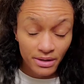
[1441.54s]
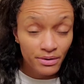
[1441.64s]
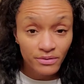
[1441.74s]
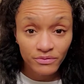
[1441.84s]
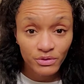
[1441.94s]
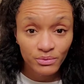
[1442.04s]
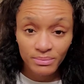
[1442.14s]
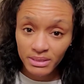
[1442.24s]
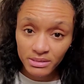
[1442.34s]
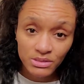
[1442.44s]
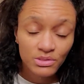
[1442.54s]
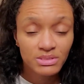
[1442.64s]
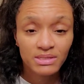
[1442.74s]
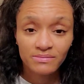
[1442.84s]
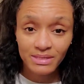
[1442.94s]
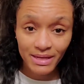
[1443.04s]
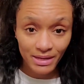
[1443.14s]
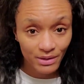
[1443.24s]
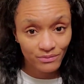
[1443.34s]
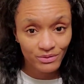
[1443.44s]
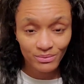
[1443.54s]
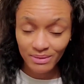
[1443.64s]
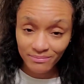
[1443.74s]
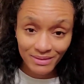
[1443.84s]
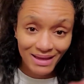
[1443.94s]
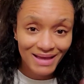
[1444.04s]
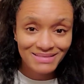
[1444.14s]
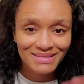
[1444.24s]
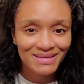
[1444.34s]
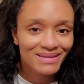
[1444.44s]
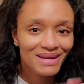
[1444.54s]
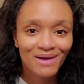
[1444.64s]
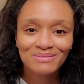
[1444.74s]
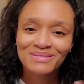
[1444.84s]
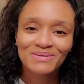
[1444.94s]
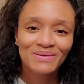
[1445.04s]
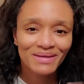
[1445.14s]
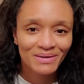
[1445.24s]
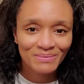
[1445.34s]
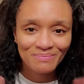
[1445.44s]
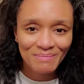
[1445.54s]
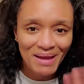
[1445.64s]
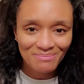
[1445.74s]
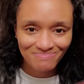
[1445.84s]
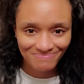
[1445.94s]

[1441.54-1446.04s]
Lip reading: care of you. Be good to yourself. Take care of you. Love you guys, and I will see you later. Bye-bye.